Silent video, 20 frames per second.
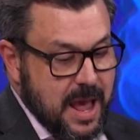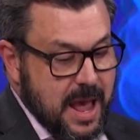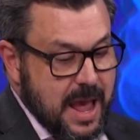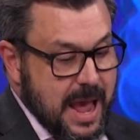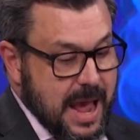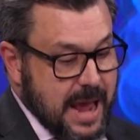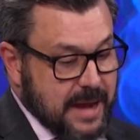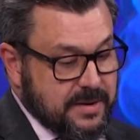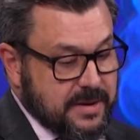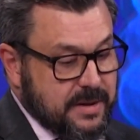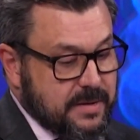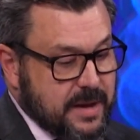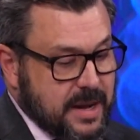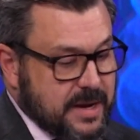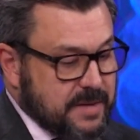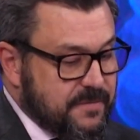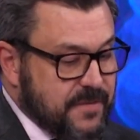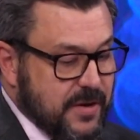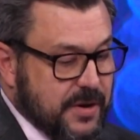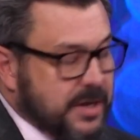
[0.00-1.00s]

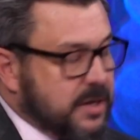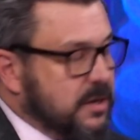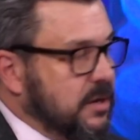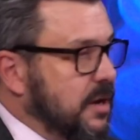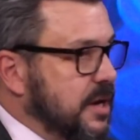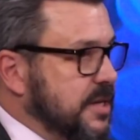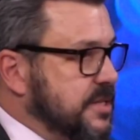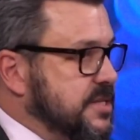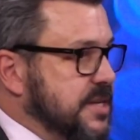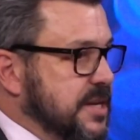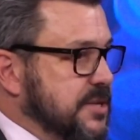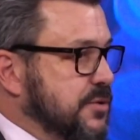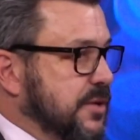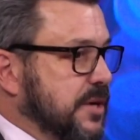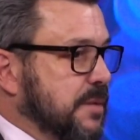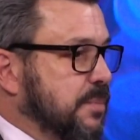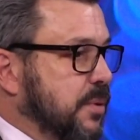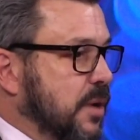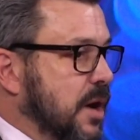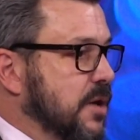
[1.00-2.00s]
And very client-centric
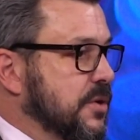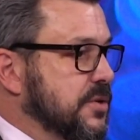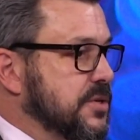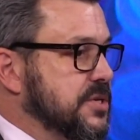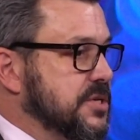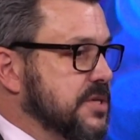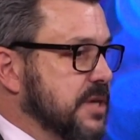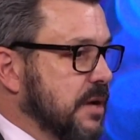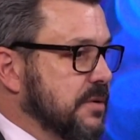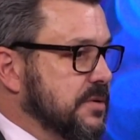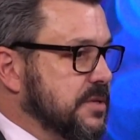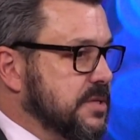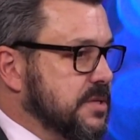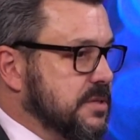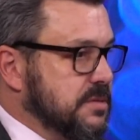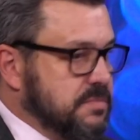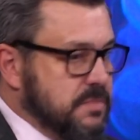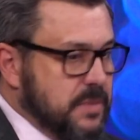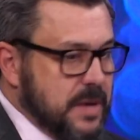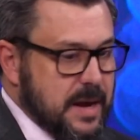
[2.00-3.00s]
approach. So
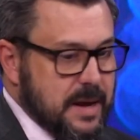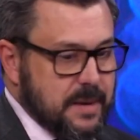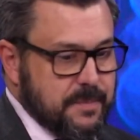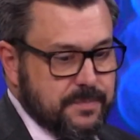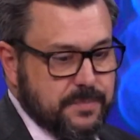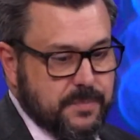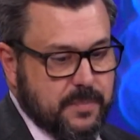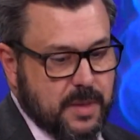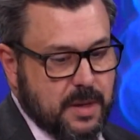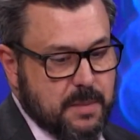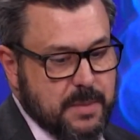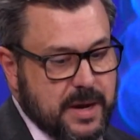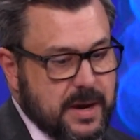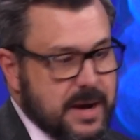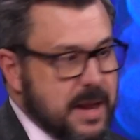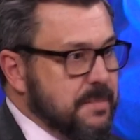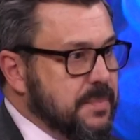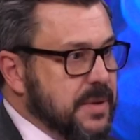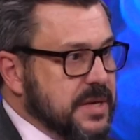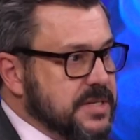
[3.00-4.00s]
it's, at
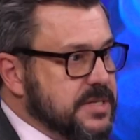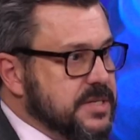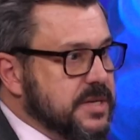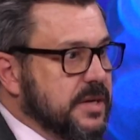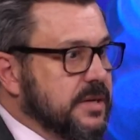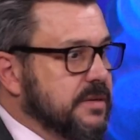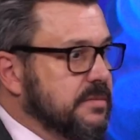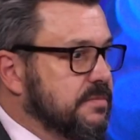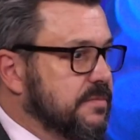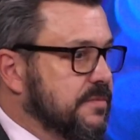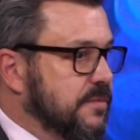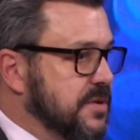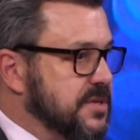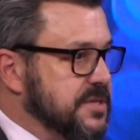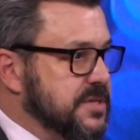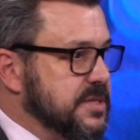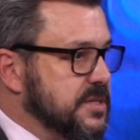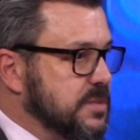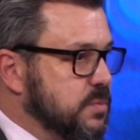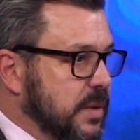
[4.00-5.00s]
MPC, for
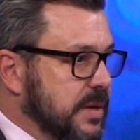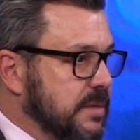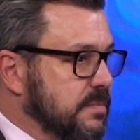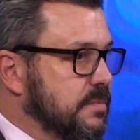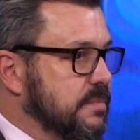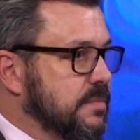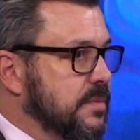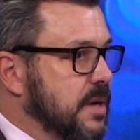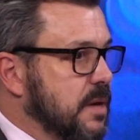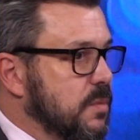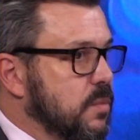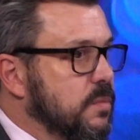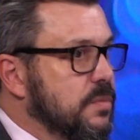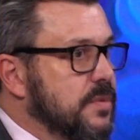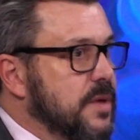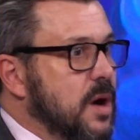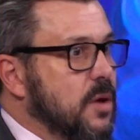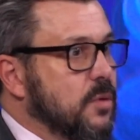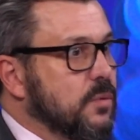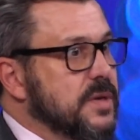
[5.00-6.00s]
instance,
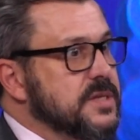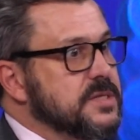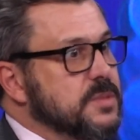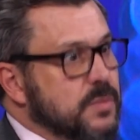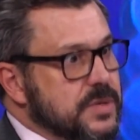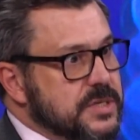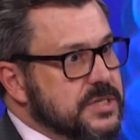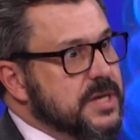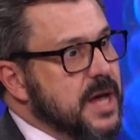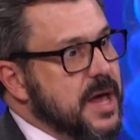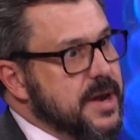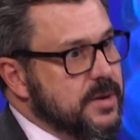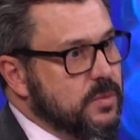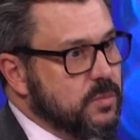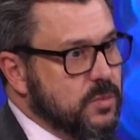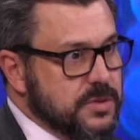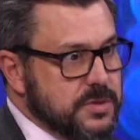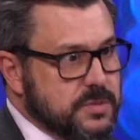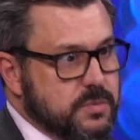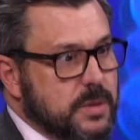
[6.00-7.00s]
the whole reason we started it
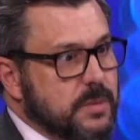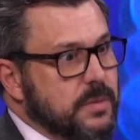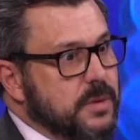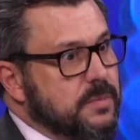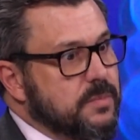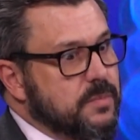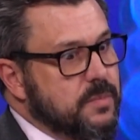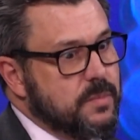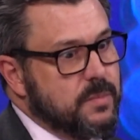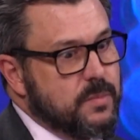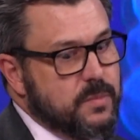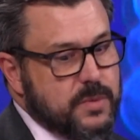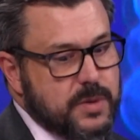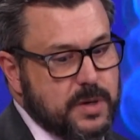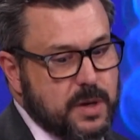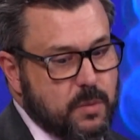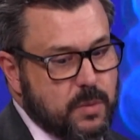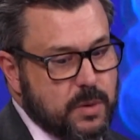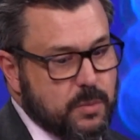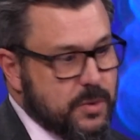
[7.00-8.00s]
was we
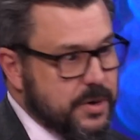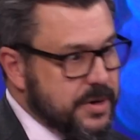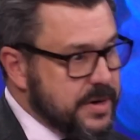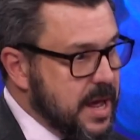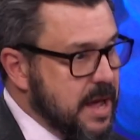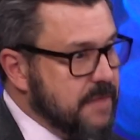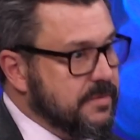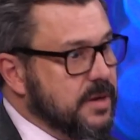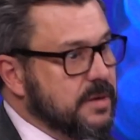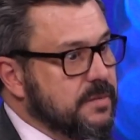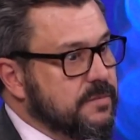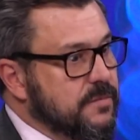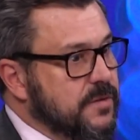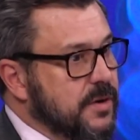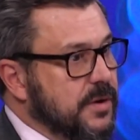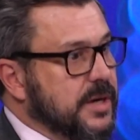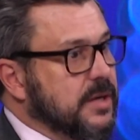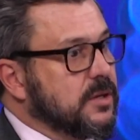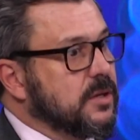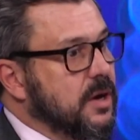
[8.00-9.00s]
wanted to have a
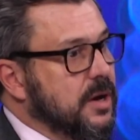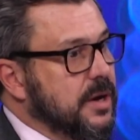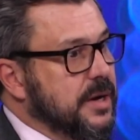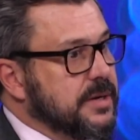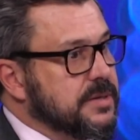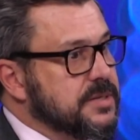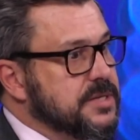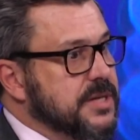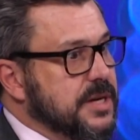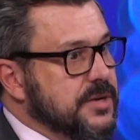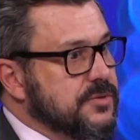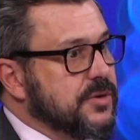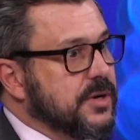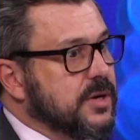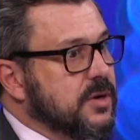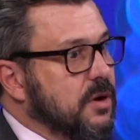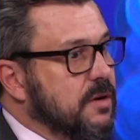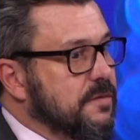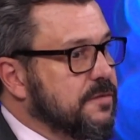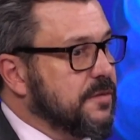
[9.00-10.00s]
very
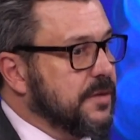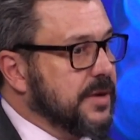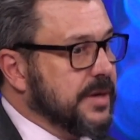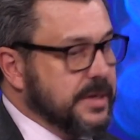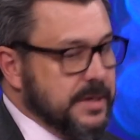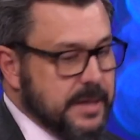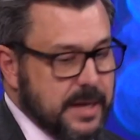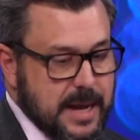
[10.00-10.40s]
client-centric offering,